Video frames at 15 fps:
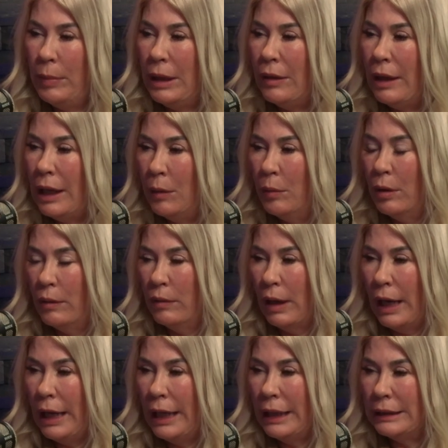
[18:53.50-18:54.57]
they were
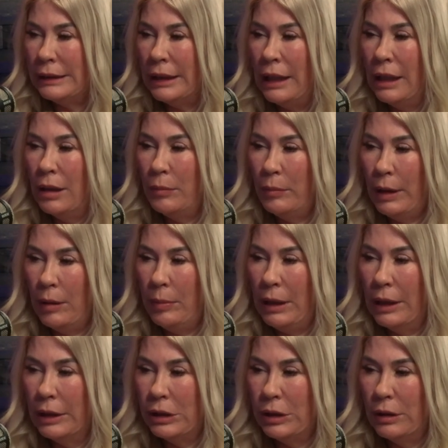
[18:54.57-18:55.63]
right, and
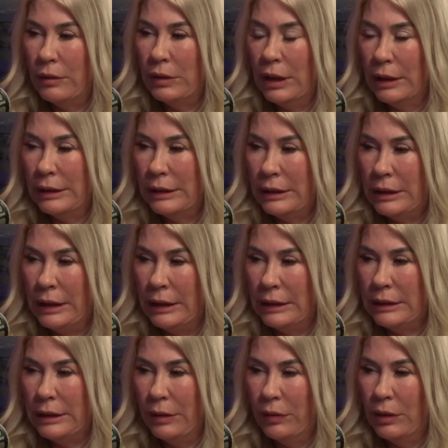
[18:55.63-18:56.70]
maybe I should have done
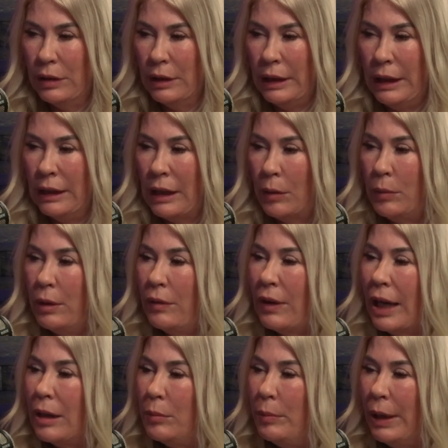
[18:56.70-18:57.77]
things differently, and I would have
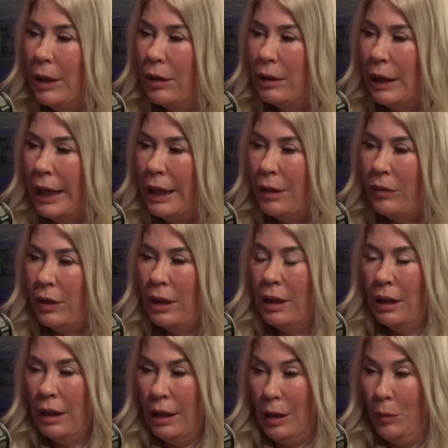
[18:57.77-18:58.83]
had a better life,
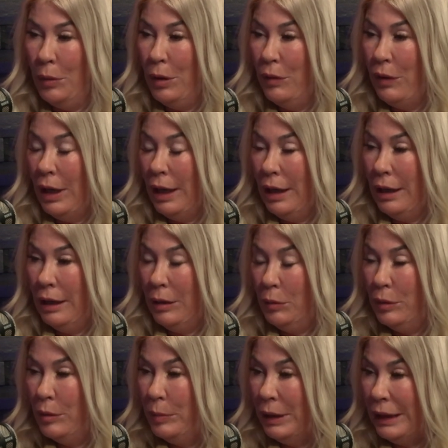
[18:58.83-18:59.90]
and it would
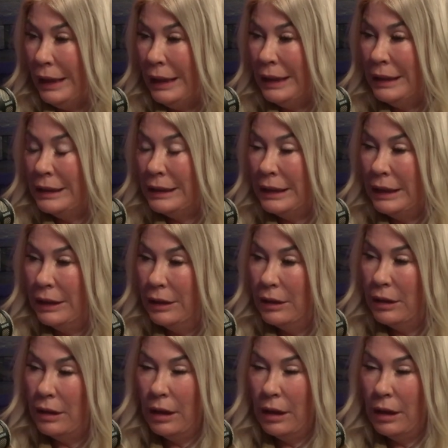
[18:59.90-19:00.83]
have been easier, and